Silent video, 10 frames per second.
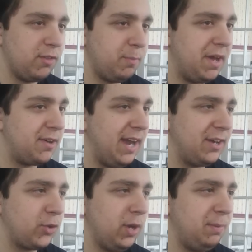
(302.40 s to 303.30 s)
of the better
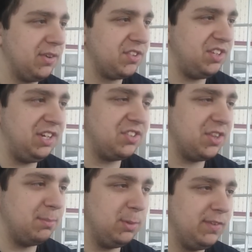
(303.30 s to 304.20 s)
and creepier scenes
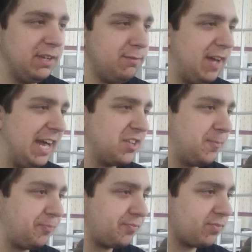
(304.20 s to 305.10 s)
in the movie, in fact,
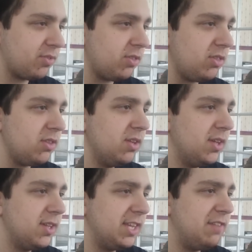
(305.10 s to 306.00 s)

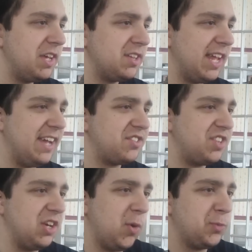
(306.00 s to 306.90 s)
leaving Lance
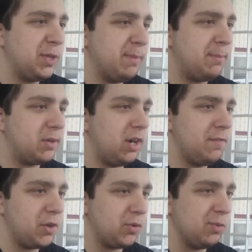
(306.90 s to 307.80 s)
the only member
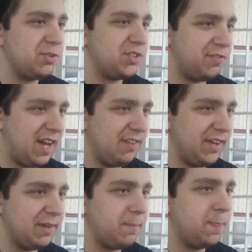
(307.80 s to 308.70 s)
of the group
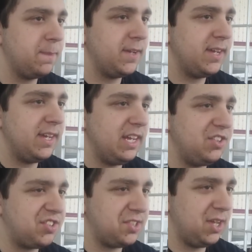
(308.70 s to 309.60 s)
surviving.
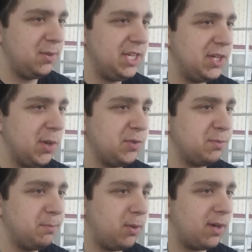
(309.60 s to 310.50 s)
He slowly
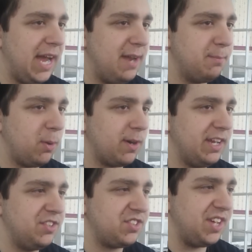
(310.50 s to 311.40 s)
goes more and more
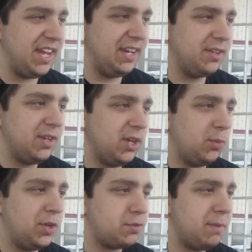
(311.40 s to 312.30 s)
insane,
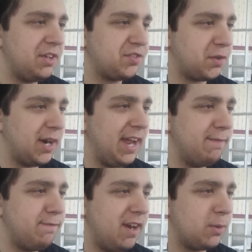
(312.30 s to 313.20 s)
which makes for a
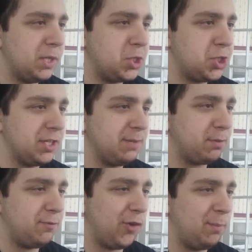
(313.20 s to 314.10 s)
very chilling
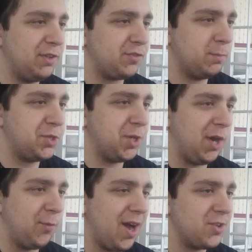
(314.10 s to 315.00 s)
performance from
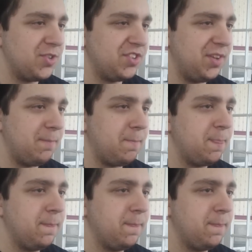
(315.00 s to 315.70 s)
Sean Rogerson.